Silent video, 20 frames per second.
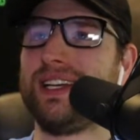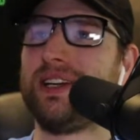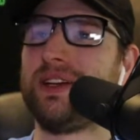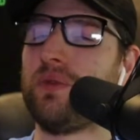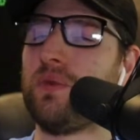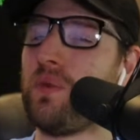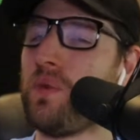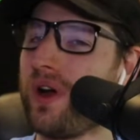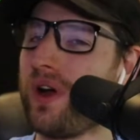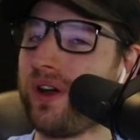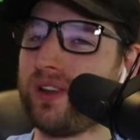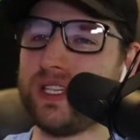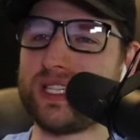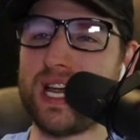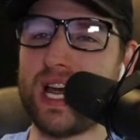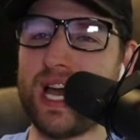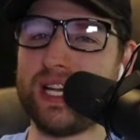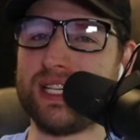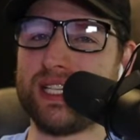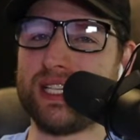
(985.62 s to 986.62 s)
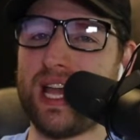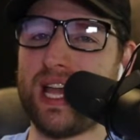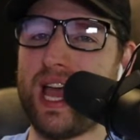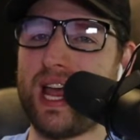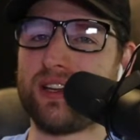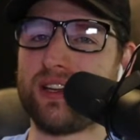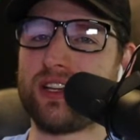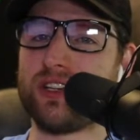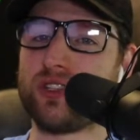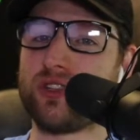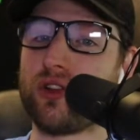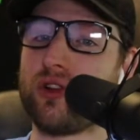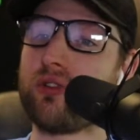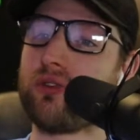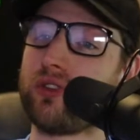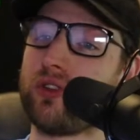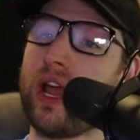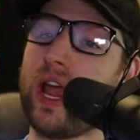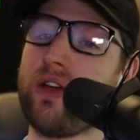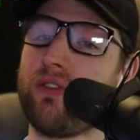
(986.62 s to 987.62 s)
where are these guys at? Because
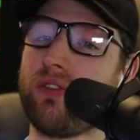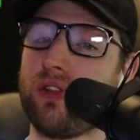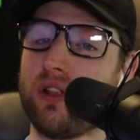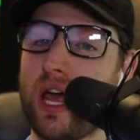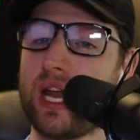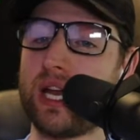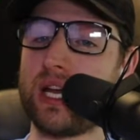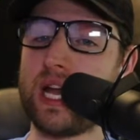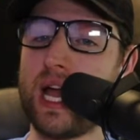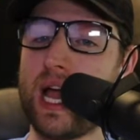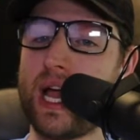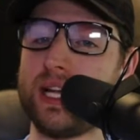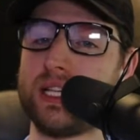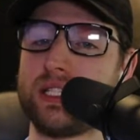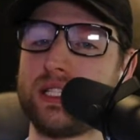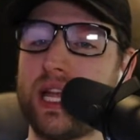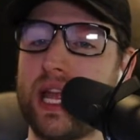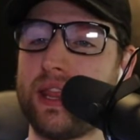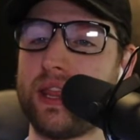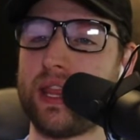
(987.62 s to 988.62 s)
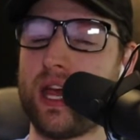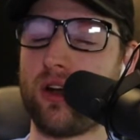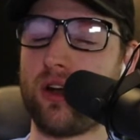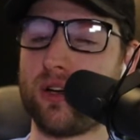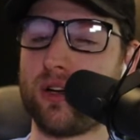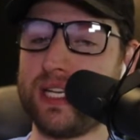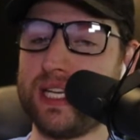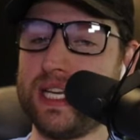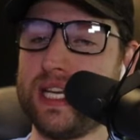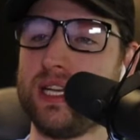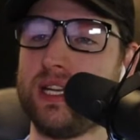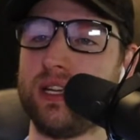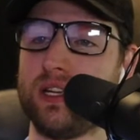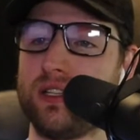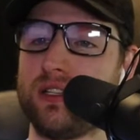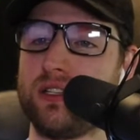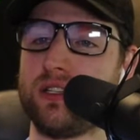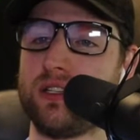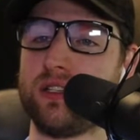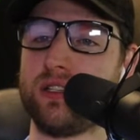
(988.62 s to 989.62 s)
they have a lot of guys that are
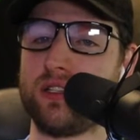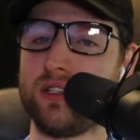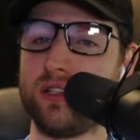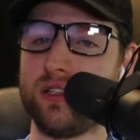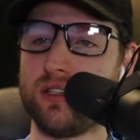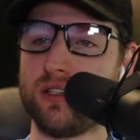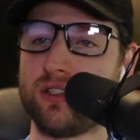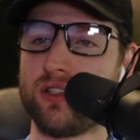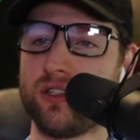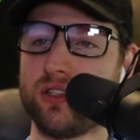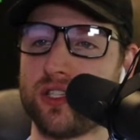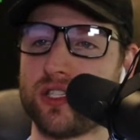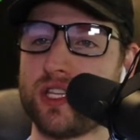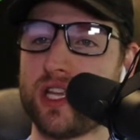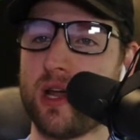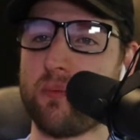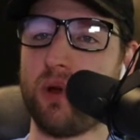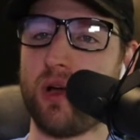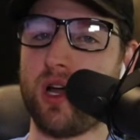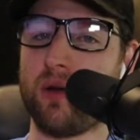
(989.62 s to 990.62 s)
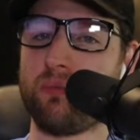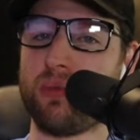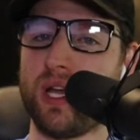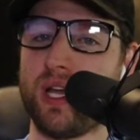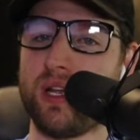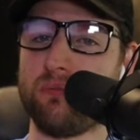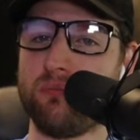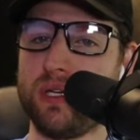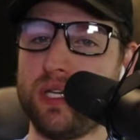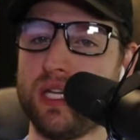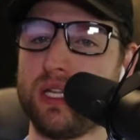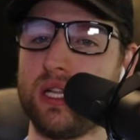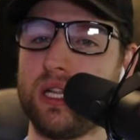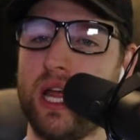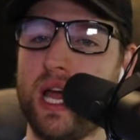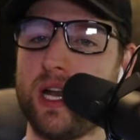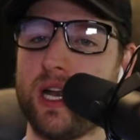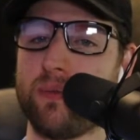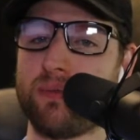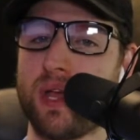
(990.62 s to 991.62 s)
needed to step up and be in the
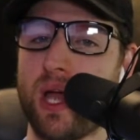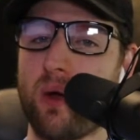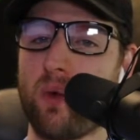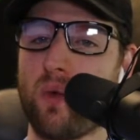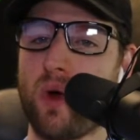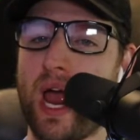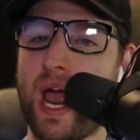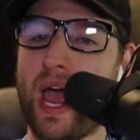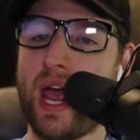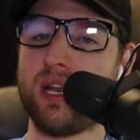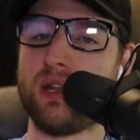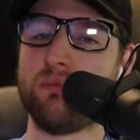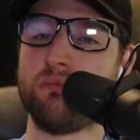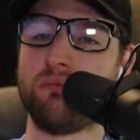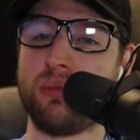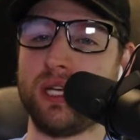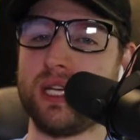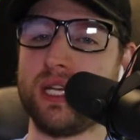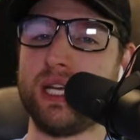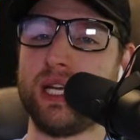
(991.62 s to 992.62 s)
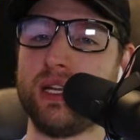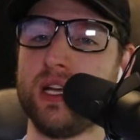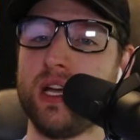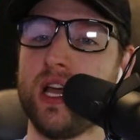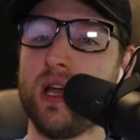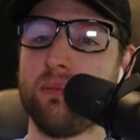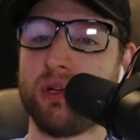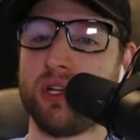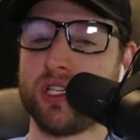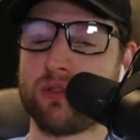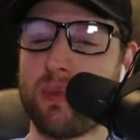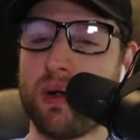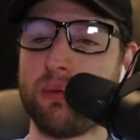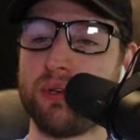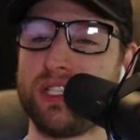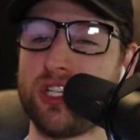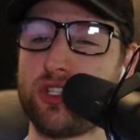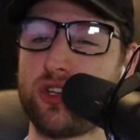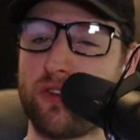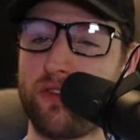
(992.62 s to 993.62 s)
lineup that hadn't been in. Because remember,
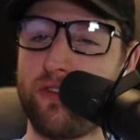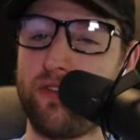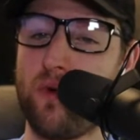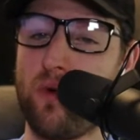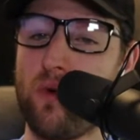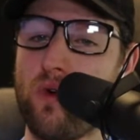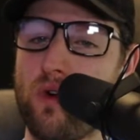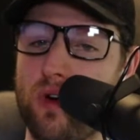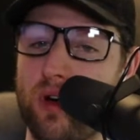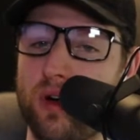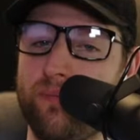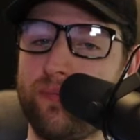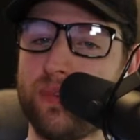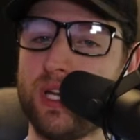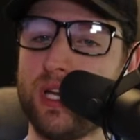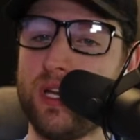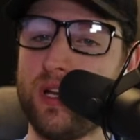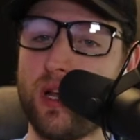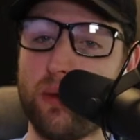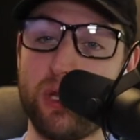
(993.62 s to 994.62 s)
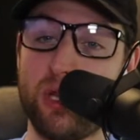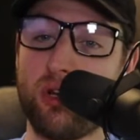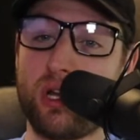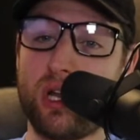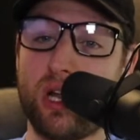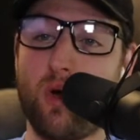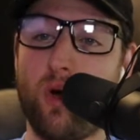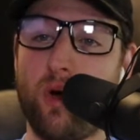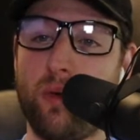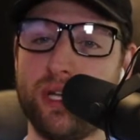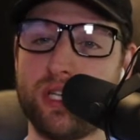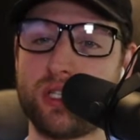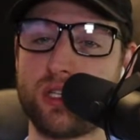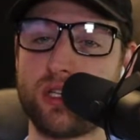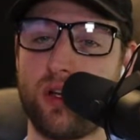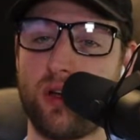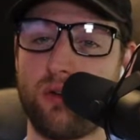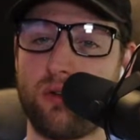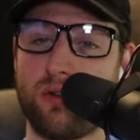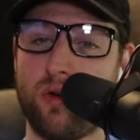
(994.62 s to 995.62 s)
District 4, I mean, look at Cole
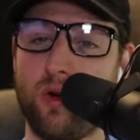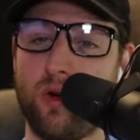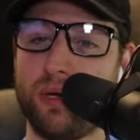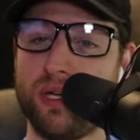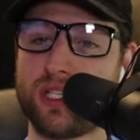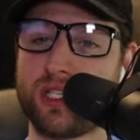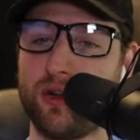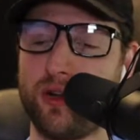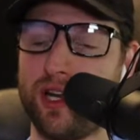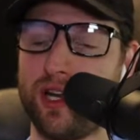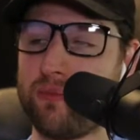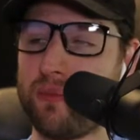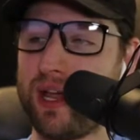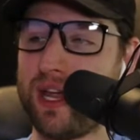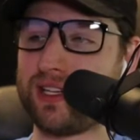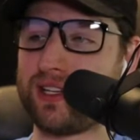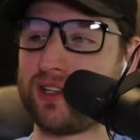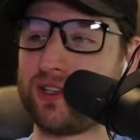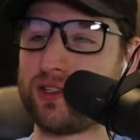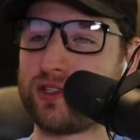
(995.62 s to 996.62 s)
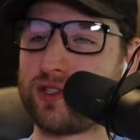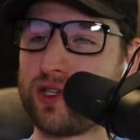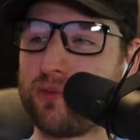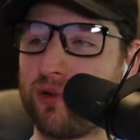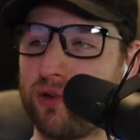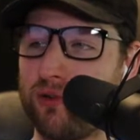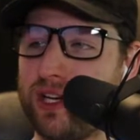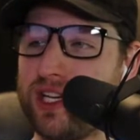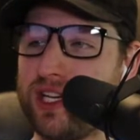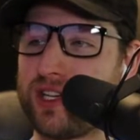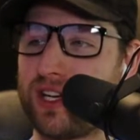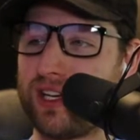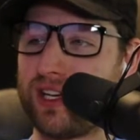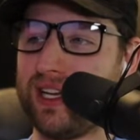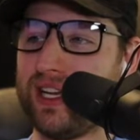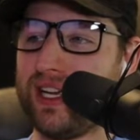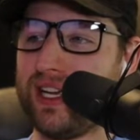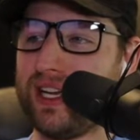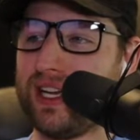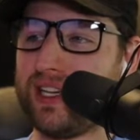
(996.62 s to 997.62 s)
Bisco. Cole Bisco didn't make it to the Super Region,
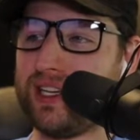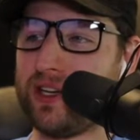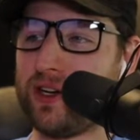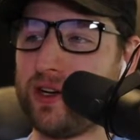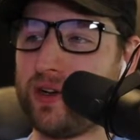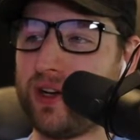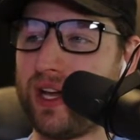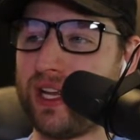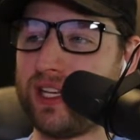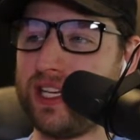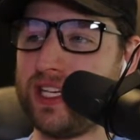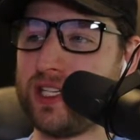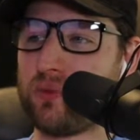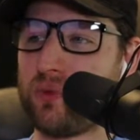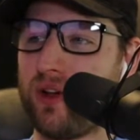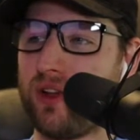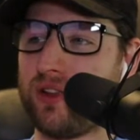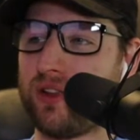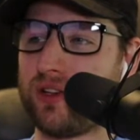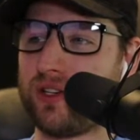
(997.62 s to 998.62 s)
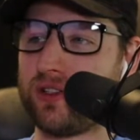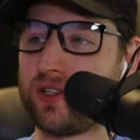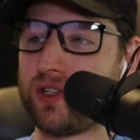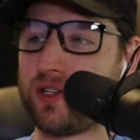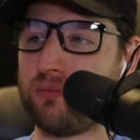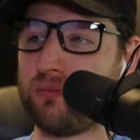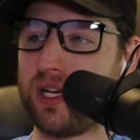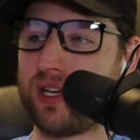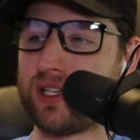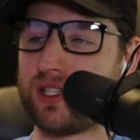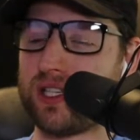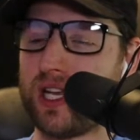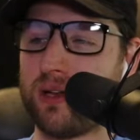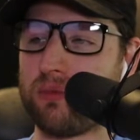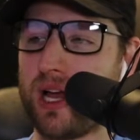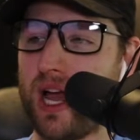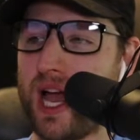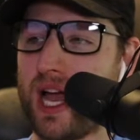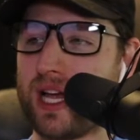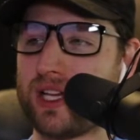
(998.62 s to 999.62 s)
and he's one of their biggest name
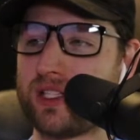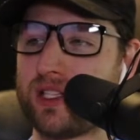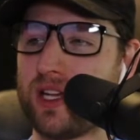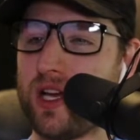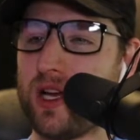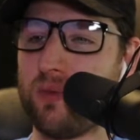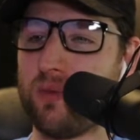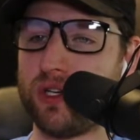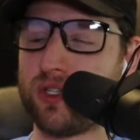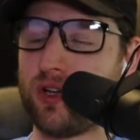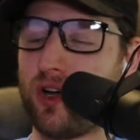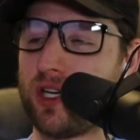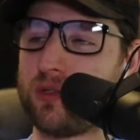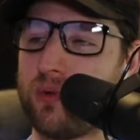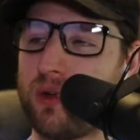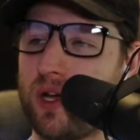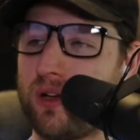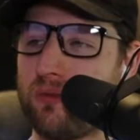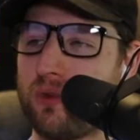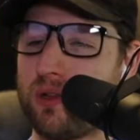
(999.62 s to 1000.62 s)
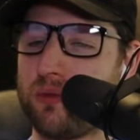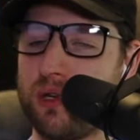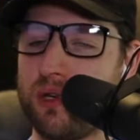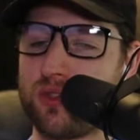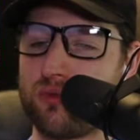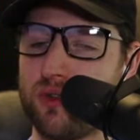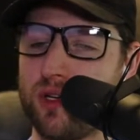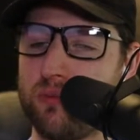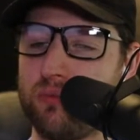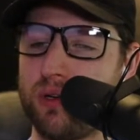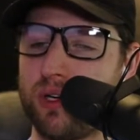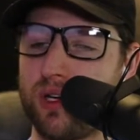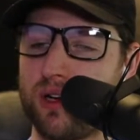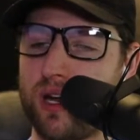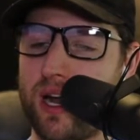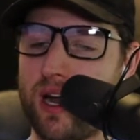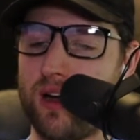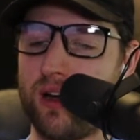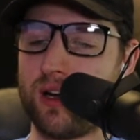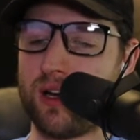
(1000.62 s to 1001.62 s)
guys. We talked about with Mitch Rupert,
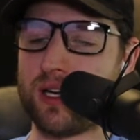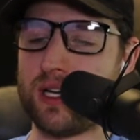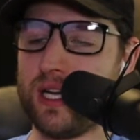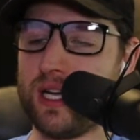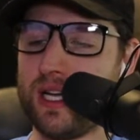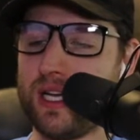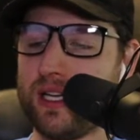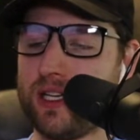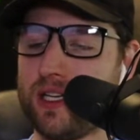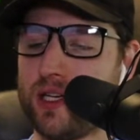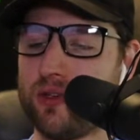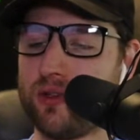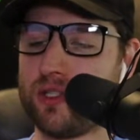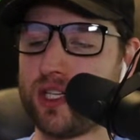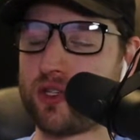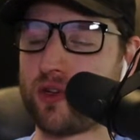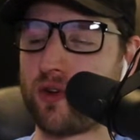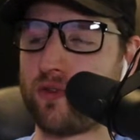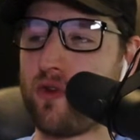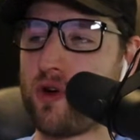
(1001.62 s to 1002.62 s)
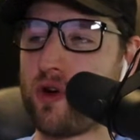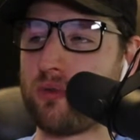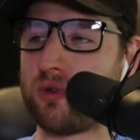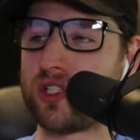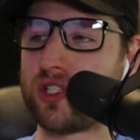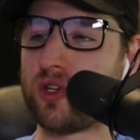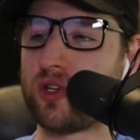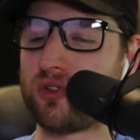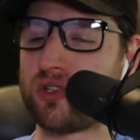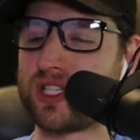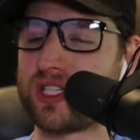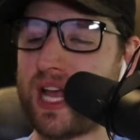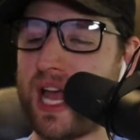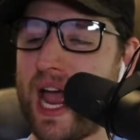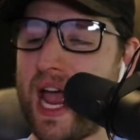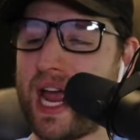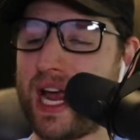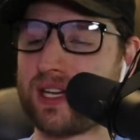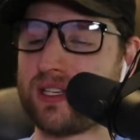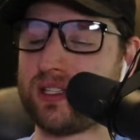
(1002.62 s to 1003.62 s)
Eric, District 4 was so
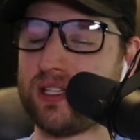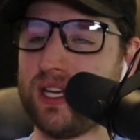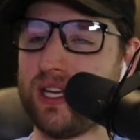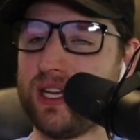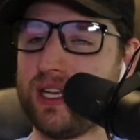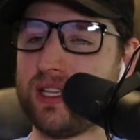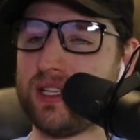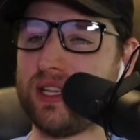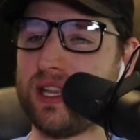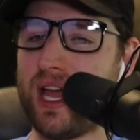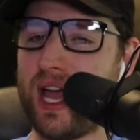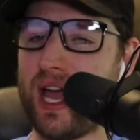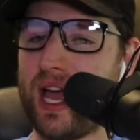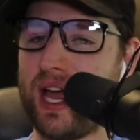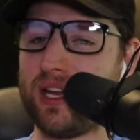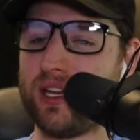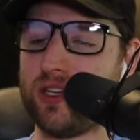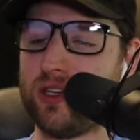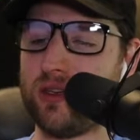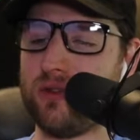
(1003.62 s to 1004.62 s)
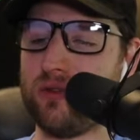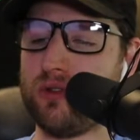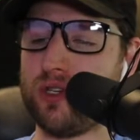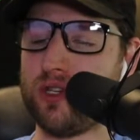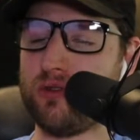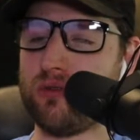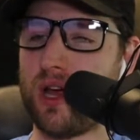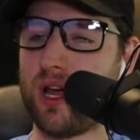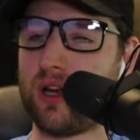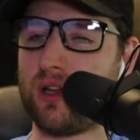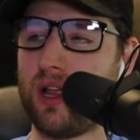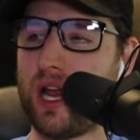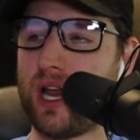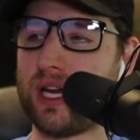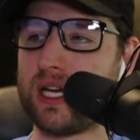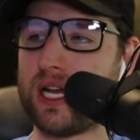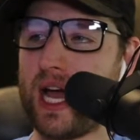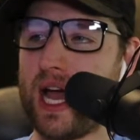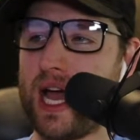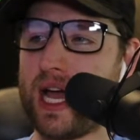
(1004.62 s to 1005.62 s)
stacked that you had a lot
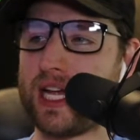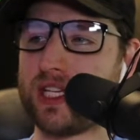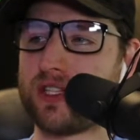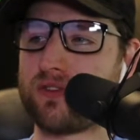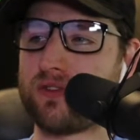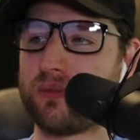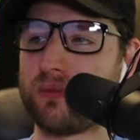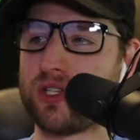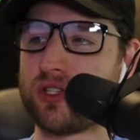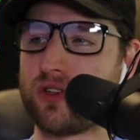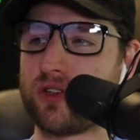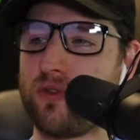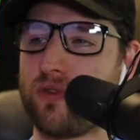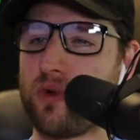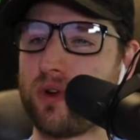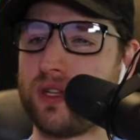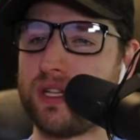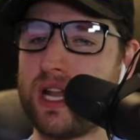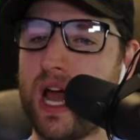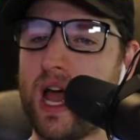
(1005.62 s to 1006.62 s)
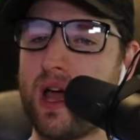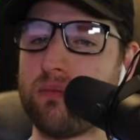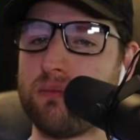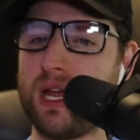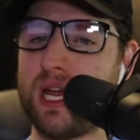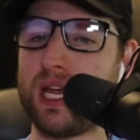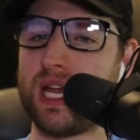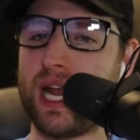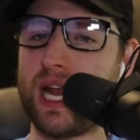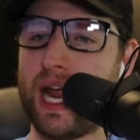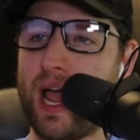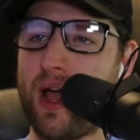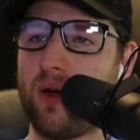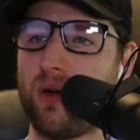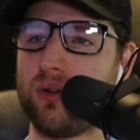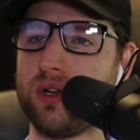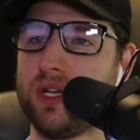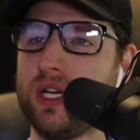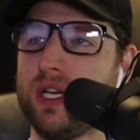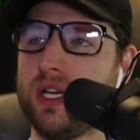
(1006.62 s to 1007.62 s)
of guys from District 4 not make it
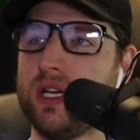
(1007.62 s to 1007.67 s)
out.